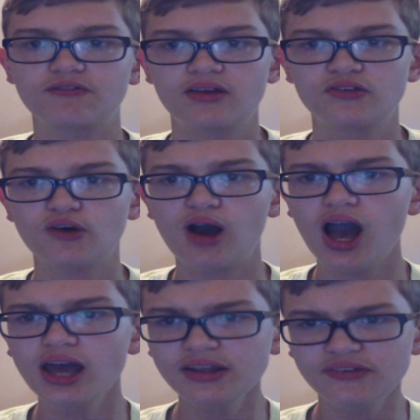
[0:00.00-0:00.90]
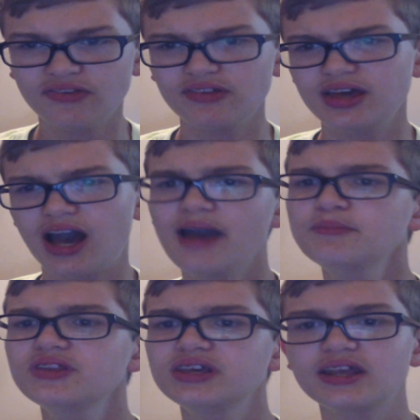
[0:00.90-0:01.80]
So honestly,
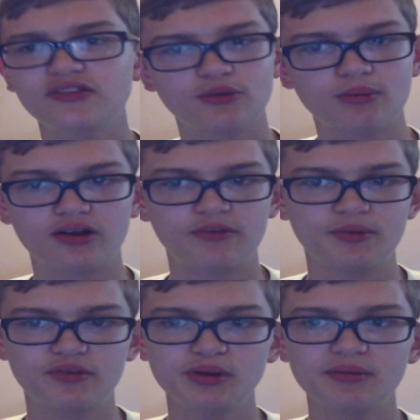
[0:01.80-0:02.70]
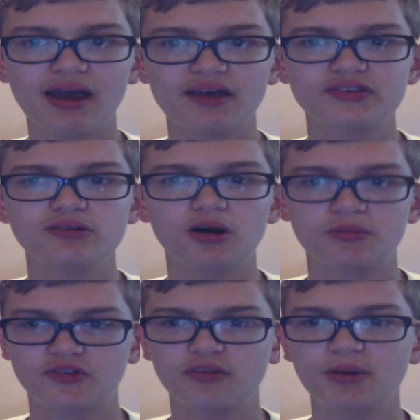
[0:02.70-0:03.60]
I'm leaning towards between MySQL
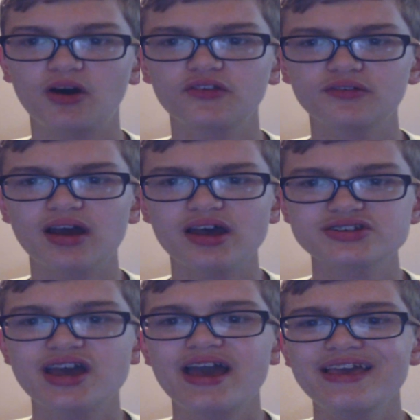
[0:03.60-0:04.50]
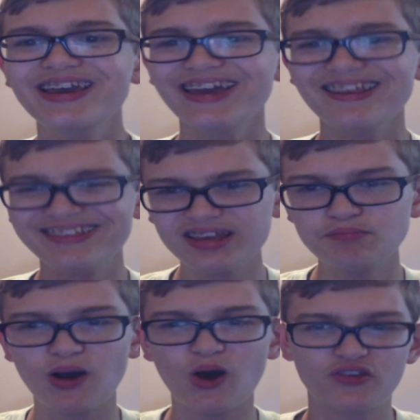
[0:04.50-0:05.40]
versus Postgres. You guessed
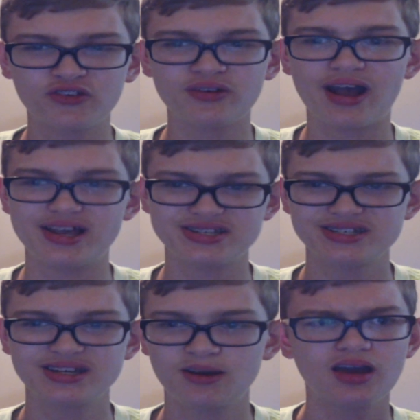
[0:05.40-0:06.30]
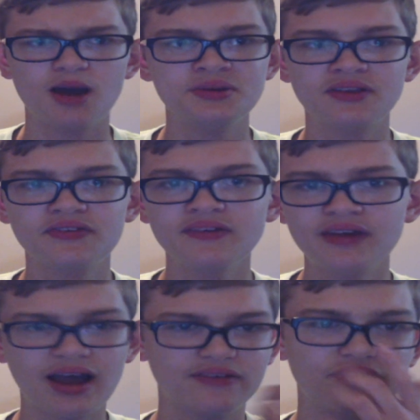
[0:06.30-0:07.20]
it, Postgres. I mean, the
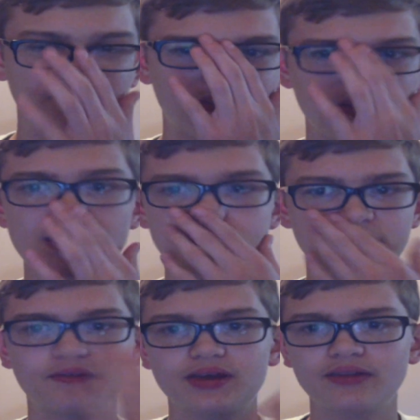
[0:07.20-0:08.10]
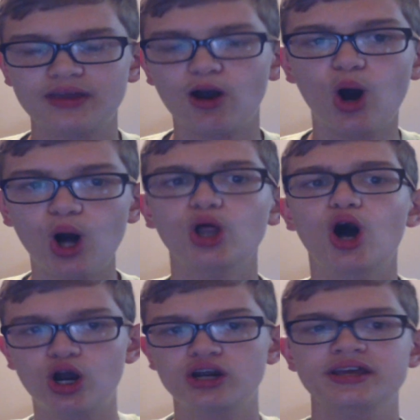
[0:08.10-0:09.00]
syntax is the same because, again, they all
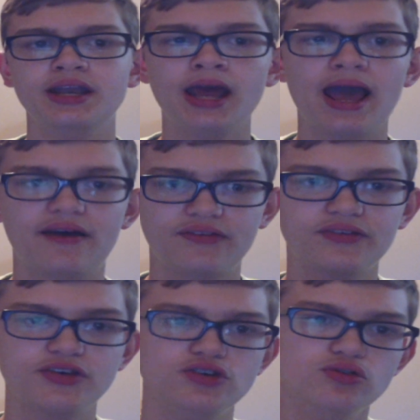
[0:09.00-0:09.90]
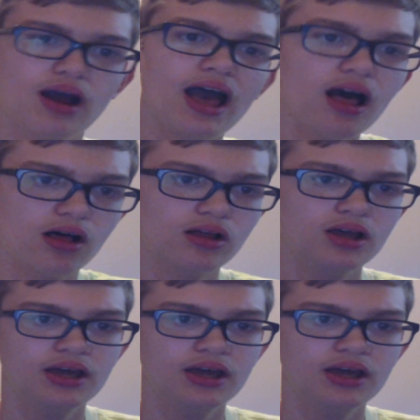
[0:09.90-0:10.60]
are in SQL.